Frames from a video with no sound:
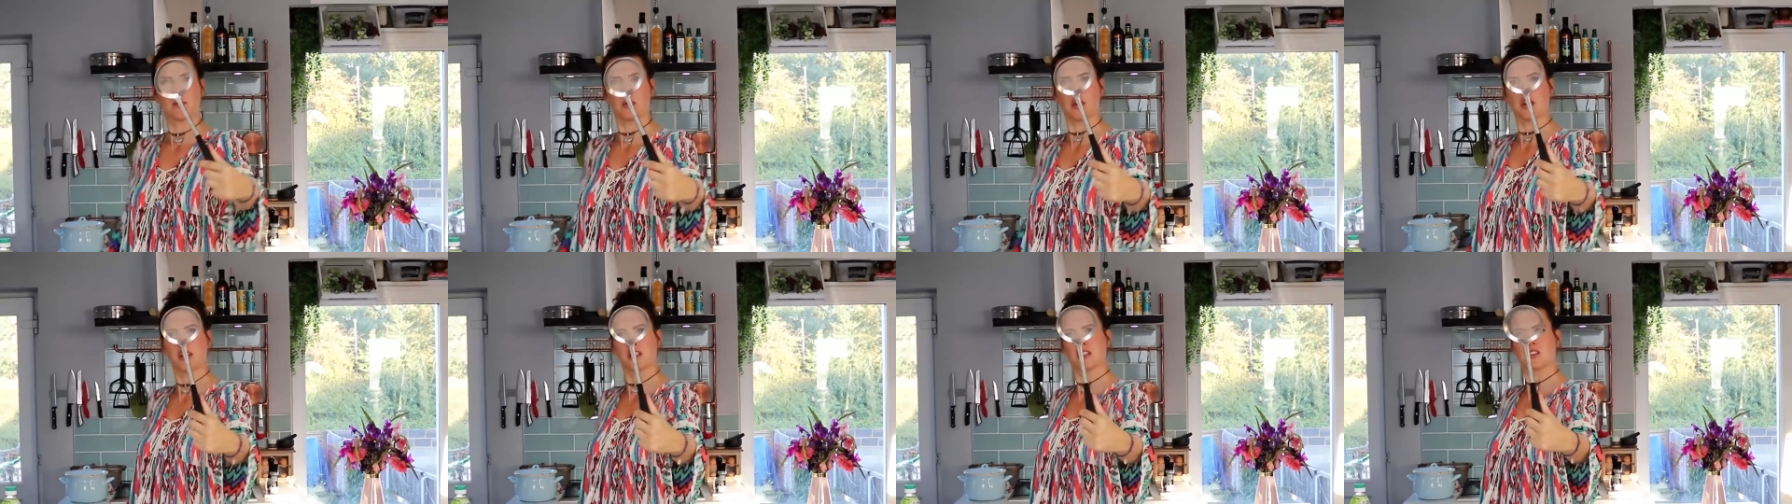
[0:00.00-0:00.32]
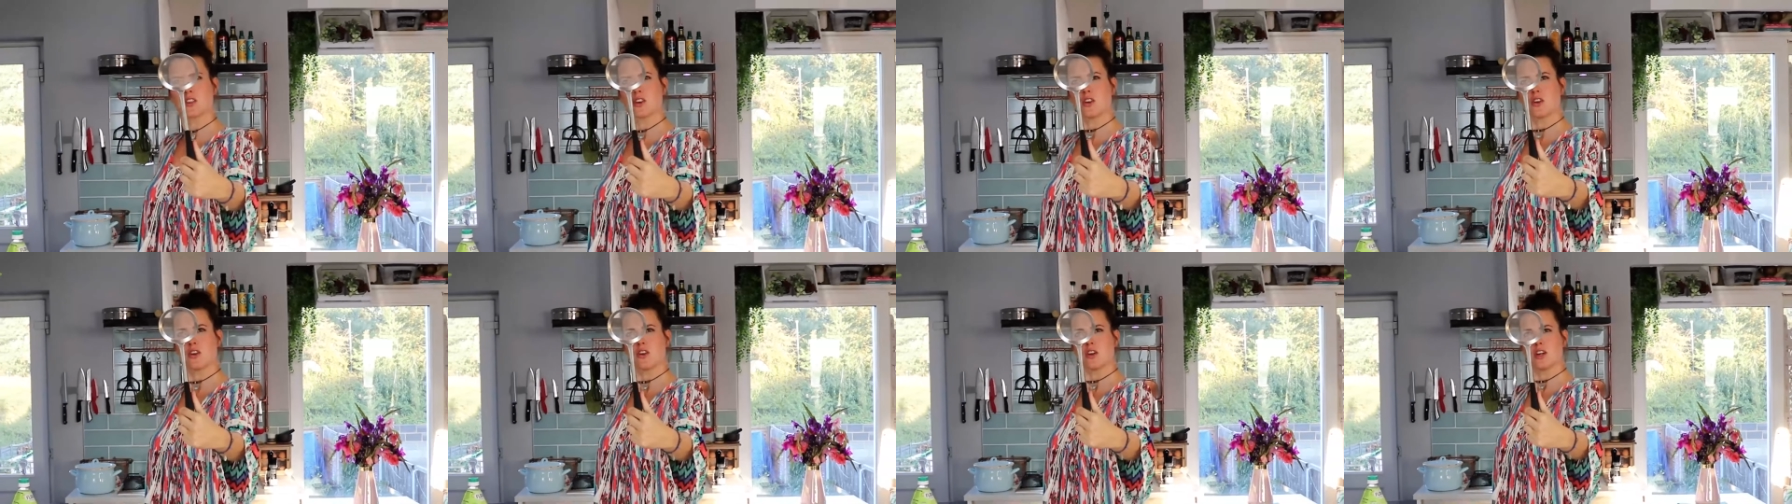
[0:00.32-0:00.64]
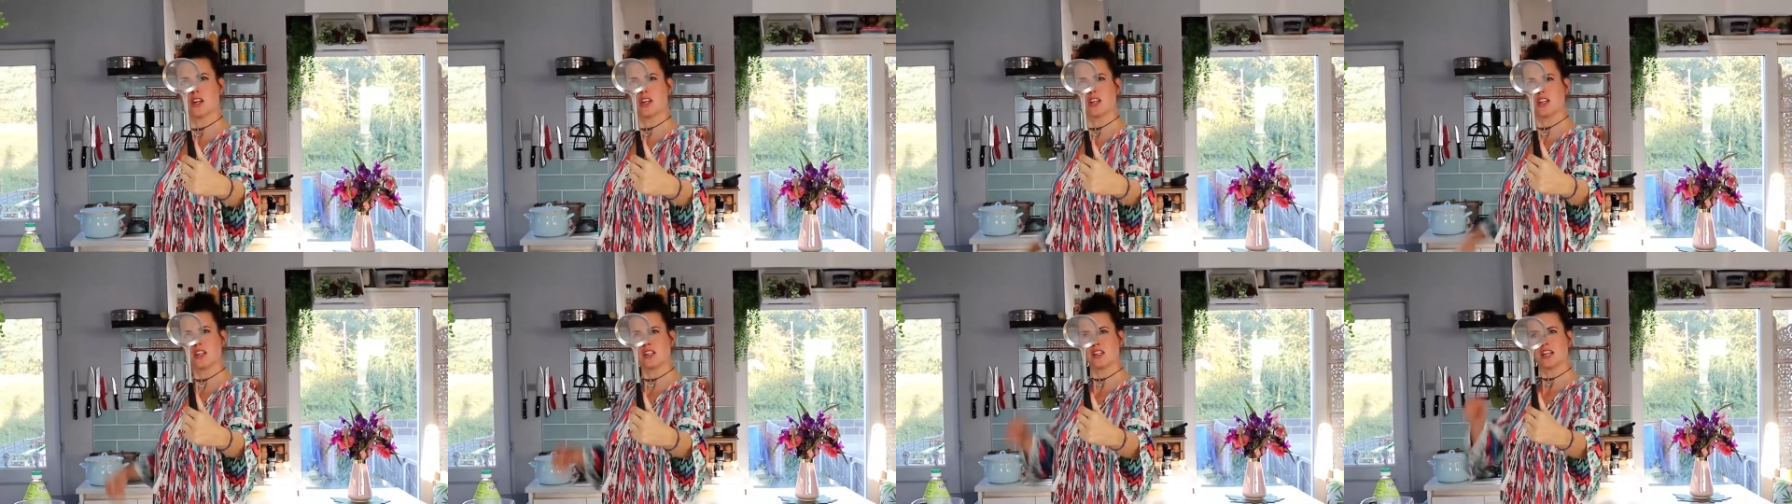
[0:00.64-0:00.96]
but it's
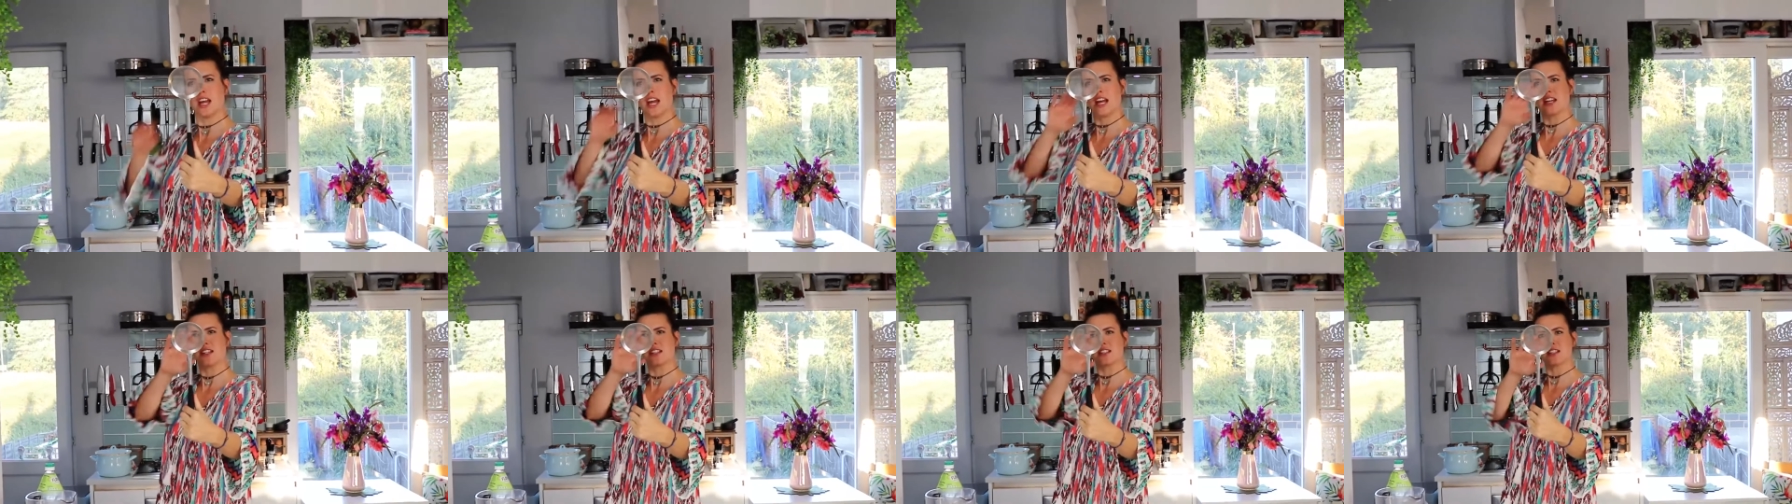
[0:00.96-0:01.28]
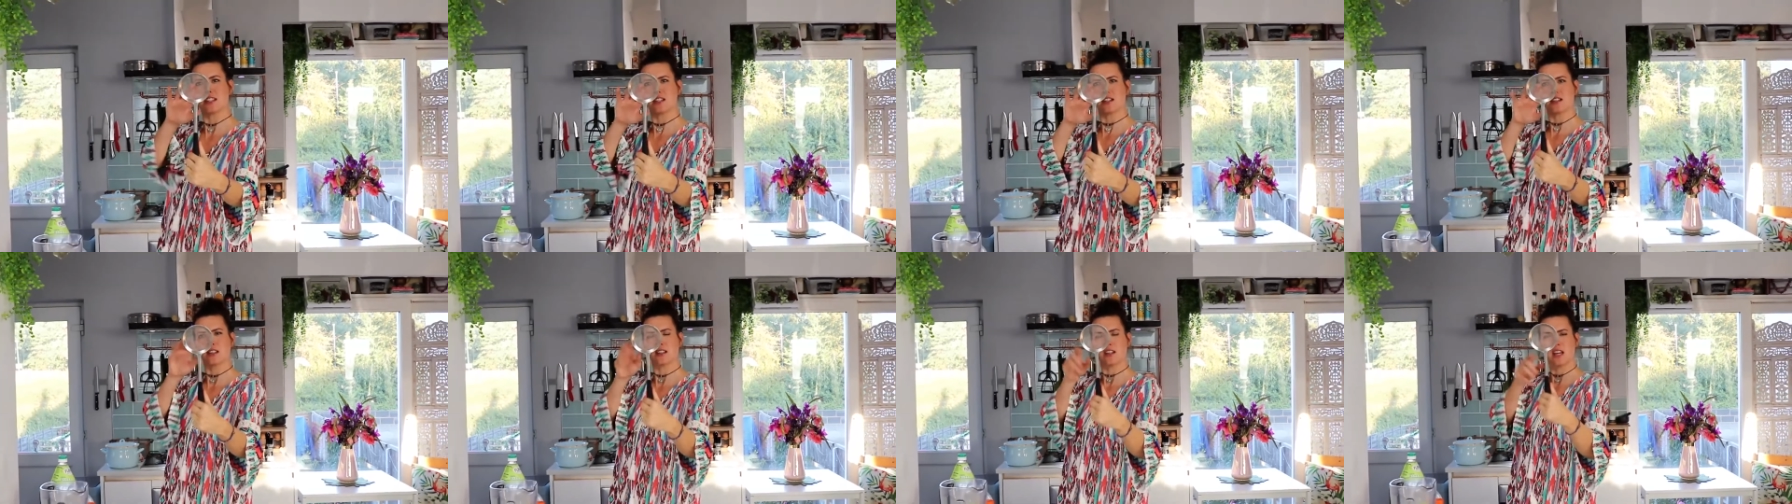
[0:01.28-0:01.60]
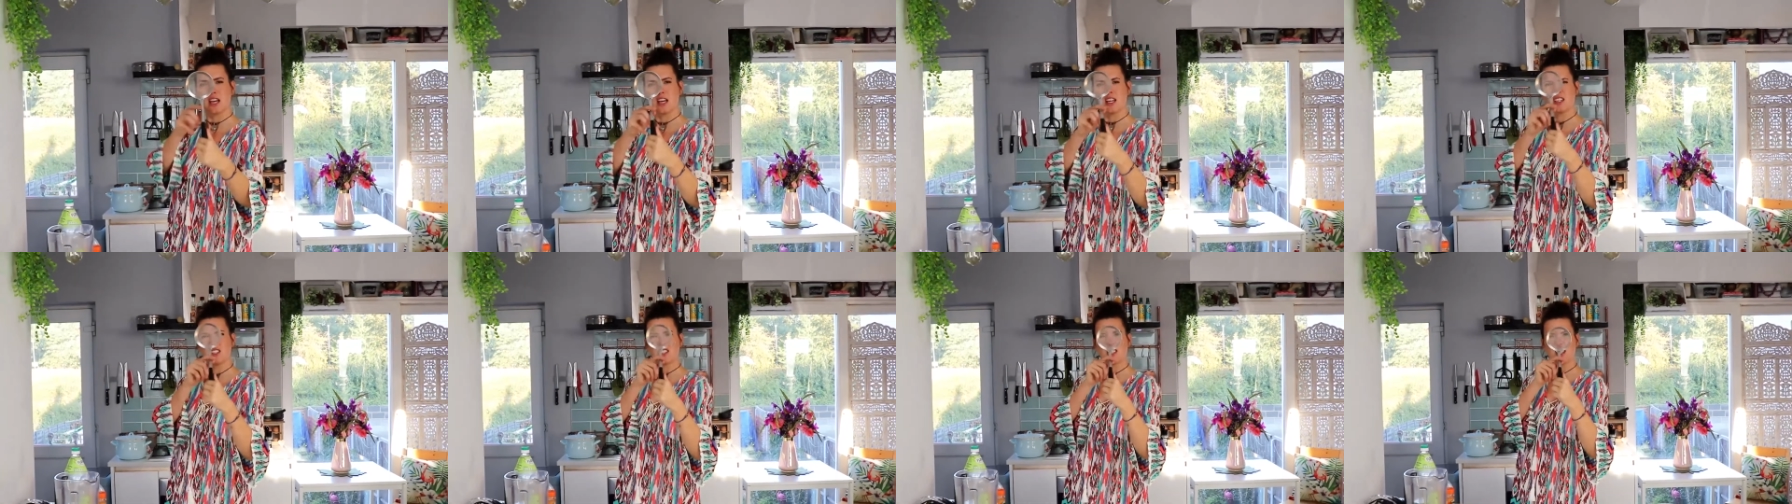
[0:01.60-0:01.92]
got a net
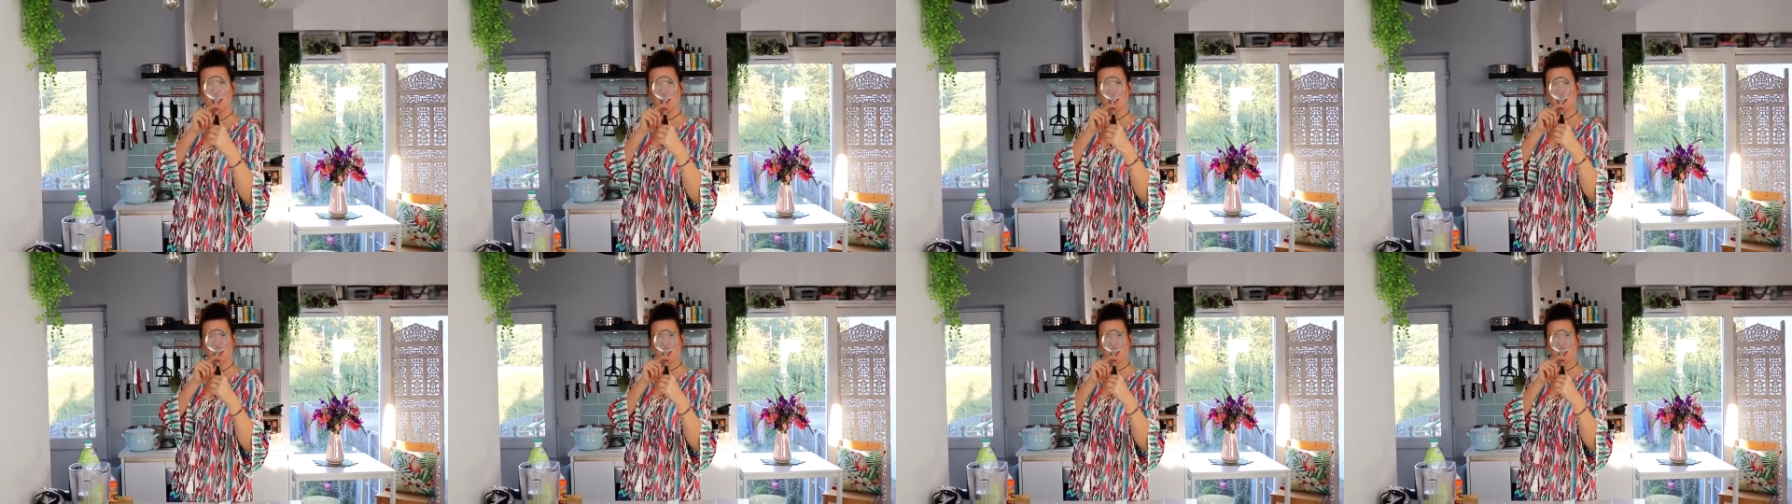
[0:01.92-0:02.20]
there so you